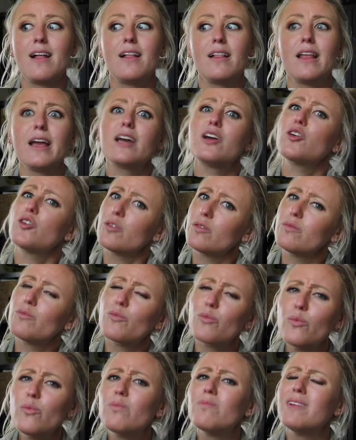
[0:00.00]
like
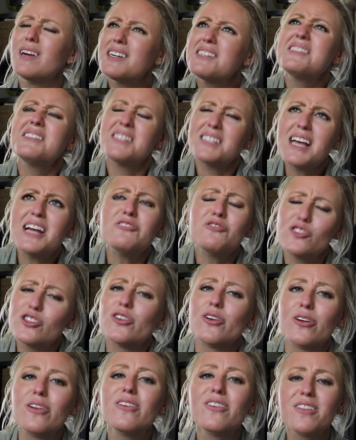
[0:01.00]

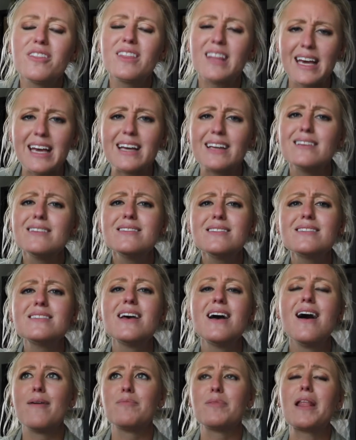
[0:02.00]
essential things
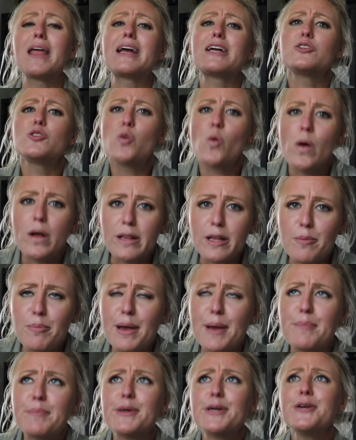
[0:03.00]
like toilet
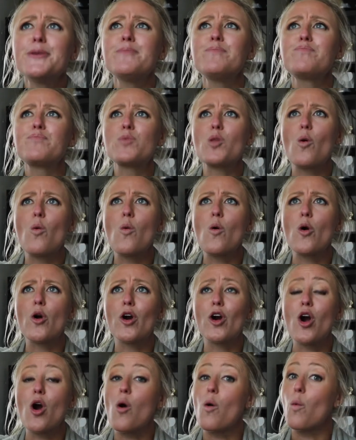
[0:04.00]
paper
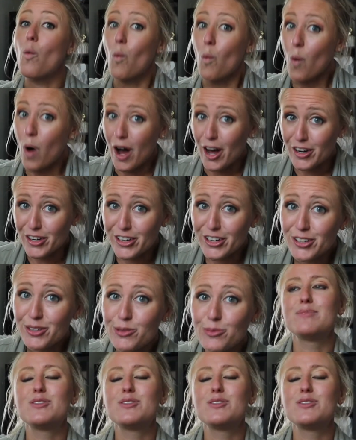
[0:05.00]
or water.